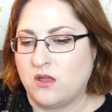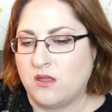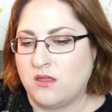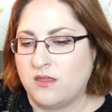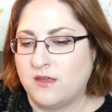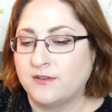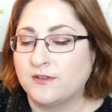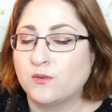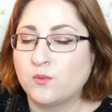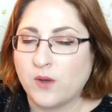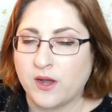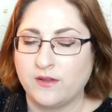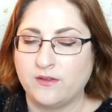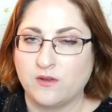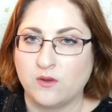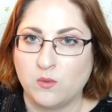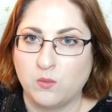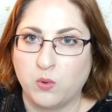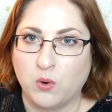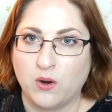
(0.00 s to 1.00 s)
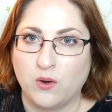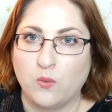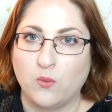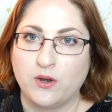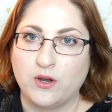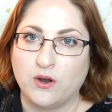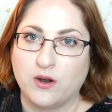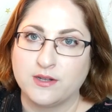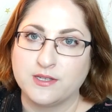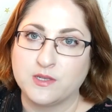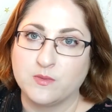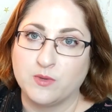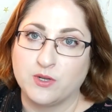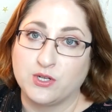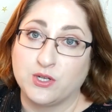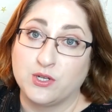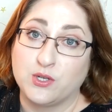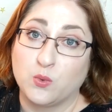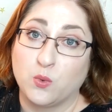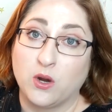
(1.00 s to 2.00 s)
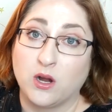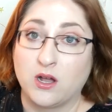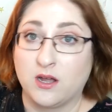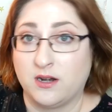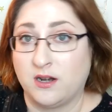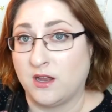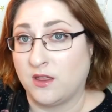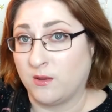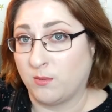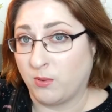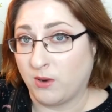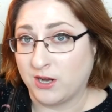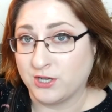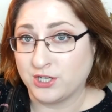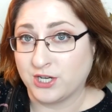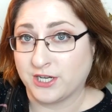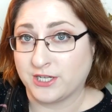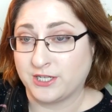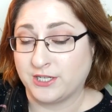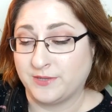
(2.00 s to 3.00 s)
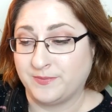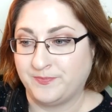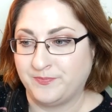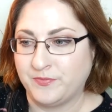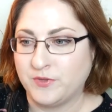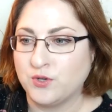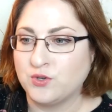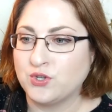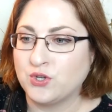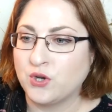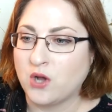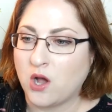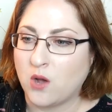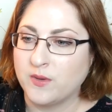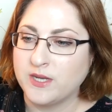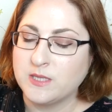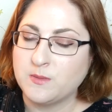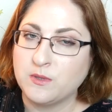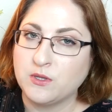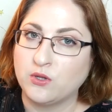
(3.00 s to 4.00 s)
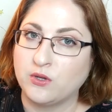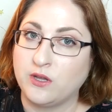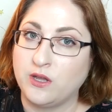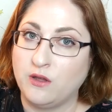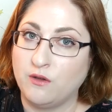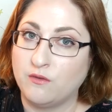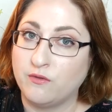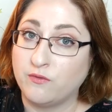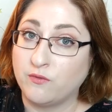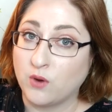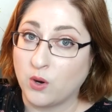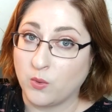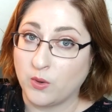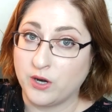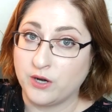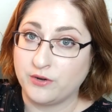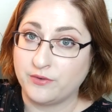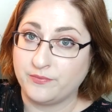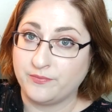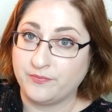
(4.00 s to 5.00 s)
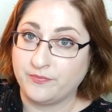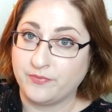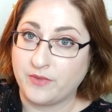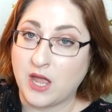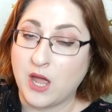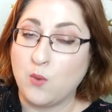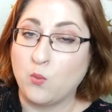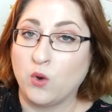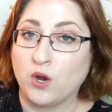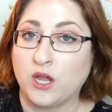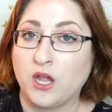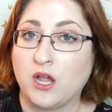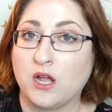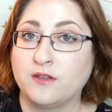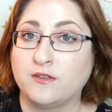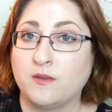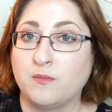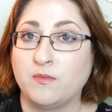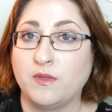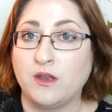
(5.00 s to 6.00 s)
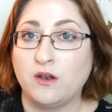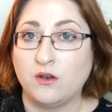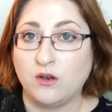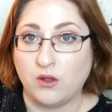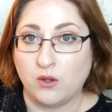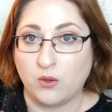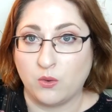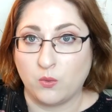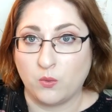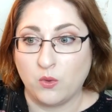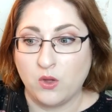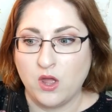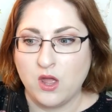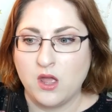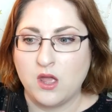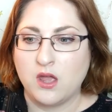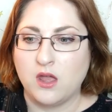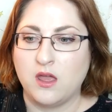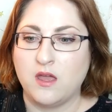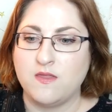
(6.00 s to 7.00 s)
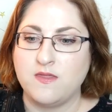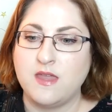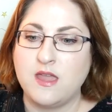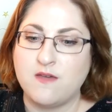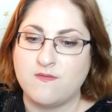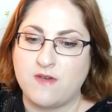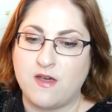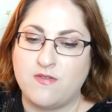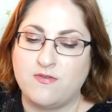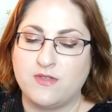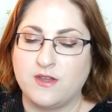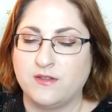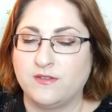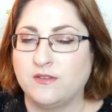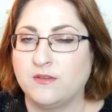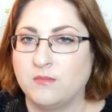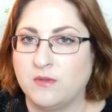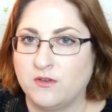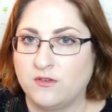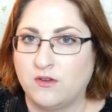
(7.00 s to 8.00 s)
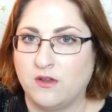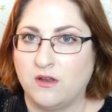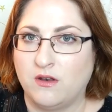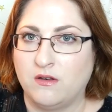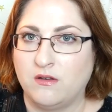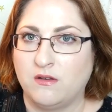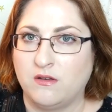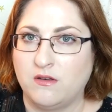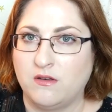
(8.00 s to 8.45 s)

this is why it's so important when you're on submission to work on another project. You should always be looking forward and working on something new in the event that submission